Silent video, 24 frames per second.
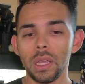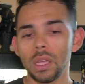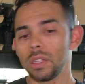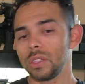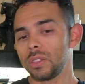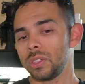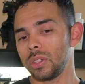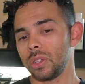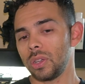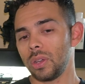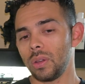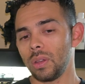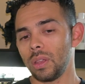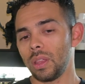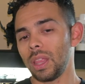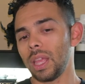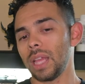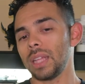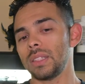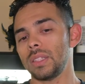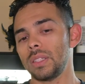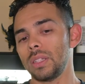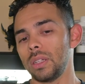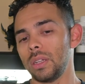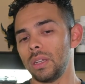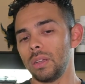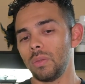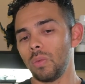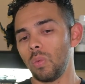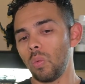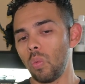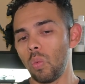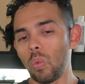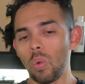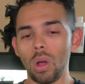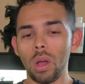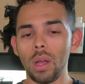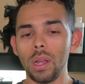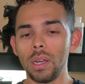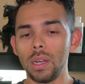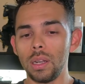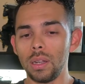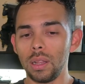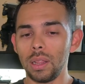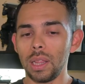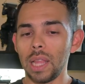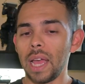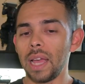So that's
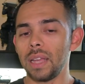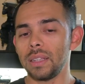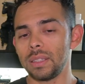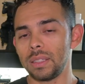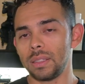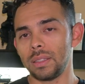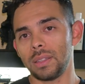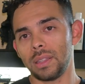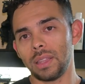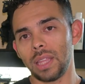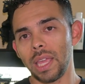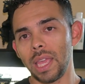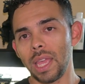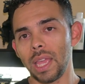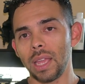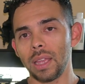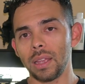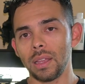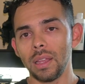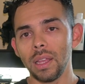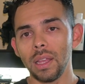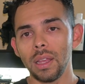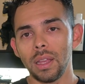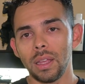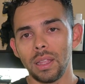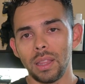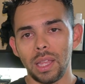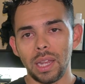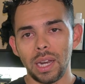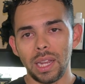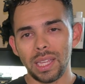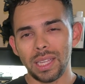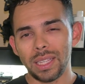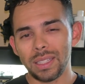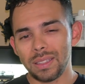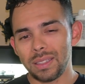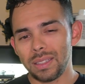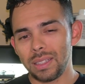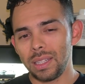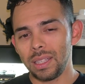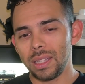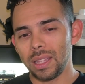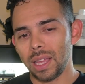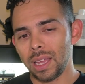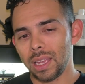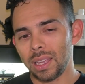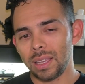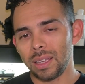one last thing that I can see
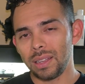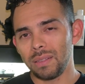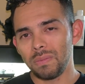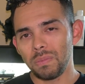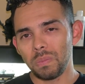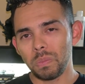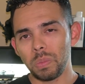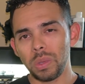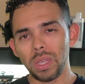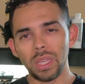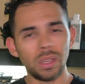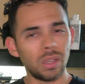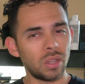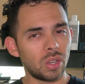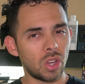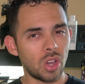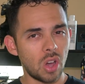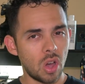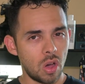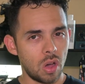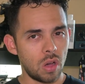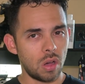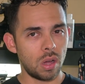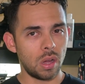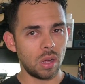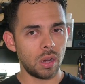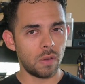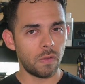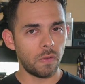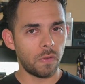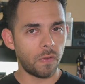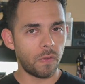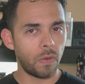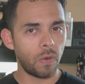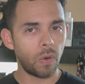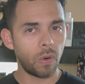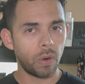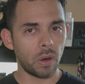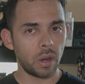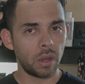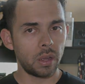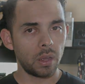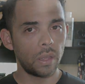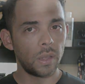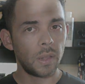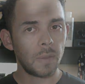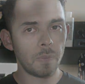that can be a con for it.